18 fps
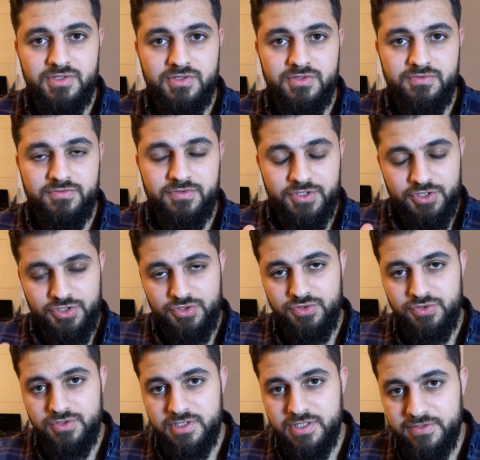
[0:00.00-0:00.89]
for
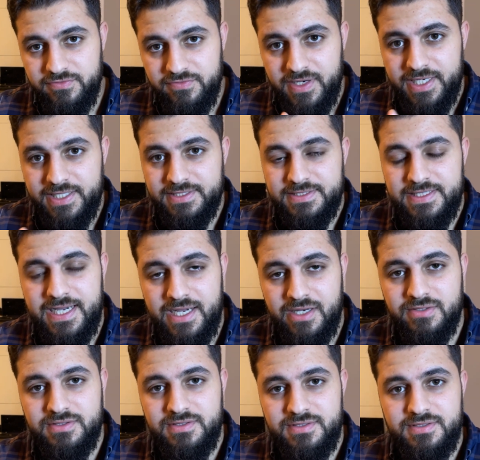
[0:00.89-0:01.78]
you to find
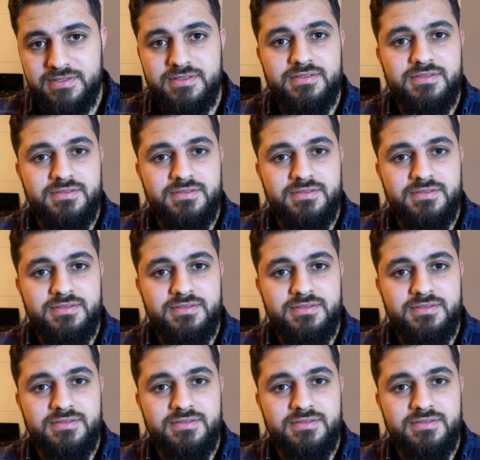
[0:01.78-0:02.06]
out.